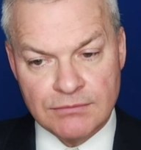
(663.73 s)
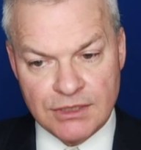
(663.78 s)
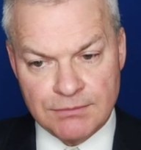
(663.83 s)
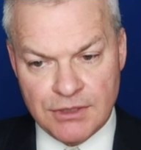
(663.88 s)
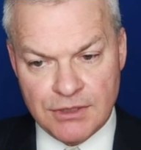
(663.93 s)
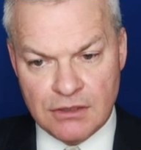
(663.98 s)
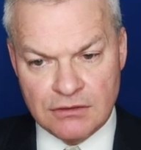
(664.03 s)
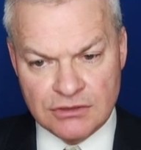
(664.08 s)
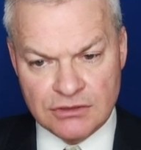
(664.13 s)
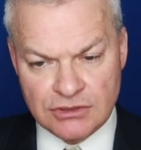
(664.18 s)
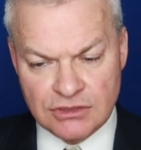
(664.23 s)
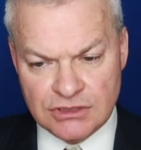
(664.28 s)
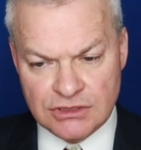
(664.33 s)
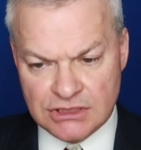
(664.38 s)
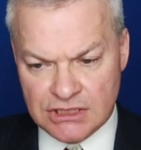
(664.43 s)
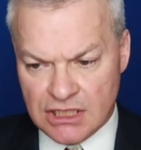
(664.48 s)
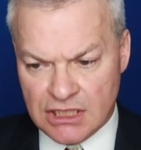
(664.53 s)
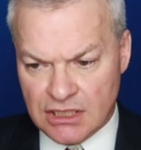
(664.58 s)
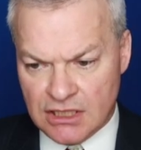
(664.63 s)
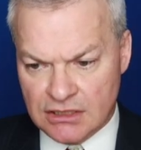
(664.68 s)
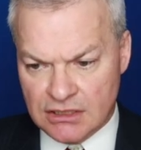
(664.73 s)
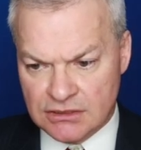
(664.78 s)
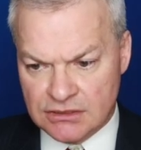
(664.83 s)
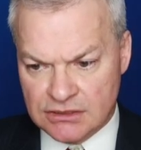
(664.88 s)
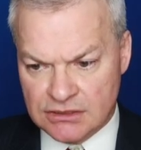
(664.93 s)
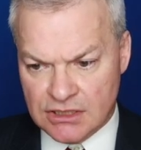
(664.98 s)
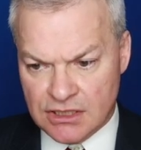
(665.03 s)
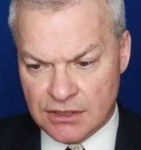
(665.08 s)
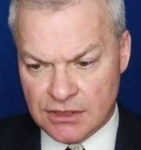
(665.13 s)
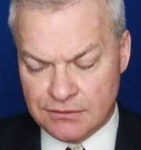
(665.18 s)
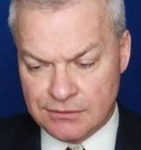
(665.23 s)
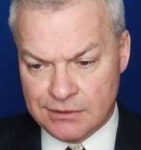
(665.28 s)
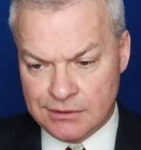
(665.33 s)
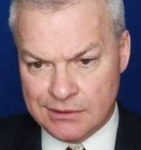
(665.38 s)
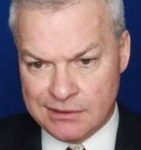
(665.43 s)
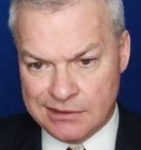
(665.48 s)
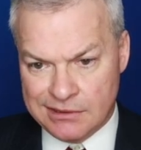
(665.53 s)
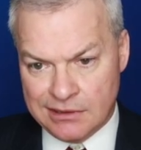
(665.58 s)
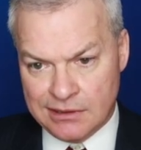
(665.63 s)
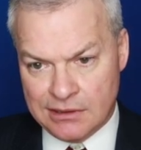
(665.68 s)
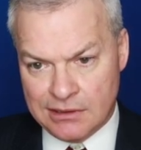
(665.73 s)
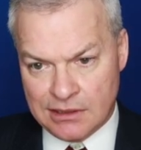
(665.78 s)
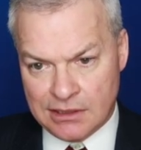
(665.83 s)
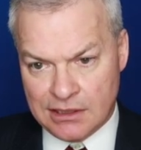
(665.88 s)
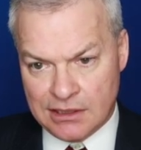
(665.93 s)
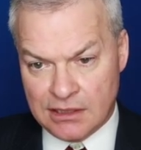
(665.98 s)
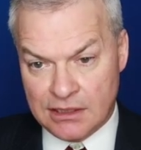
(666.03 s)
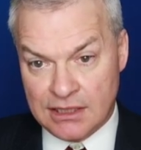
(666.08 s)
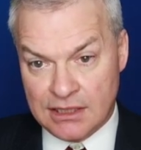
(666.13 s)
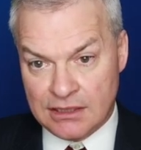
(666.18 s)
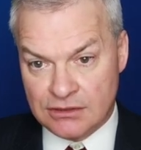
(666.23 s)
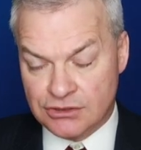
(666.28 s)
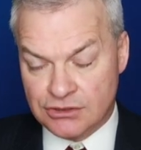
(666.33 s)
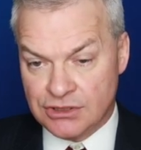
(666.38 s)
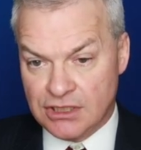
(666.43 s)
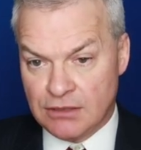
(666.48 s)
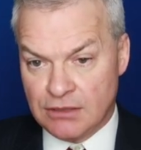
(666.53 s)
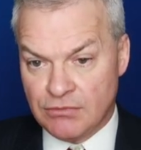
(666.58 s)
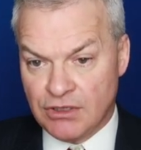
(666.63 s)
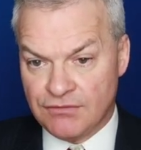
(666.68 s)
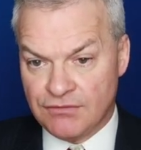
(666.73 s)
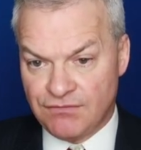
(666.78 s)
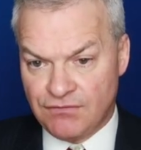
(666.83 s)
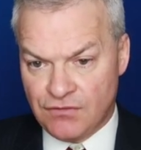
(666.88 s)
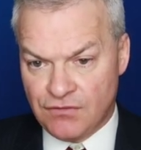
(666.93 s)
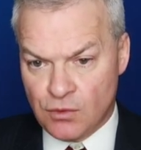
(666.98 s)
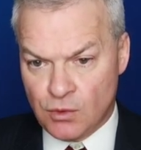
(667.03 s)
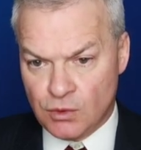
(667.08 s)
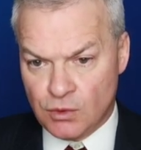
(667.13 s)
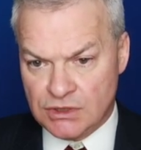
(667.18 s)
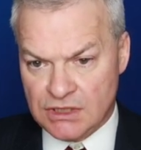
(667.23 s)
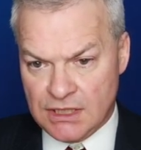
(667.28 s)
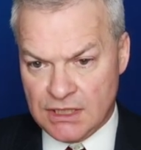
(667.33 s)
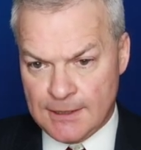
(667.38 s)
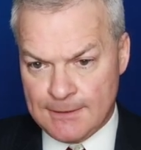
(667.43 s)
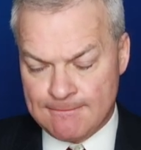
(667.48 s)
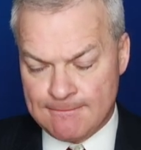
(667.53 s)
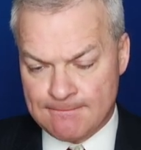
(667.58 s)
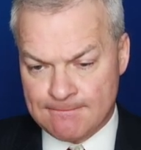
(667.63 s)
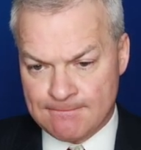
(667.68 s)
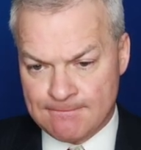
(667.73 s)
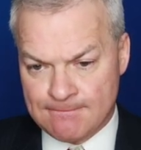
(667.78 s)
but opponent's on turn, so... And I now trail by 40.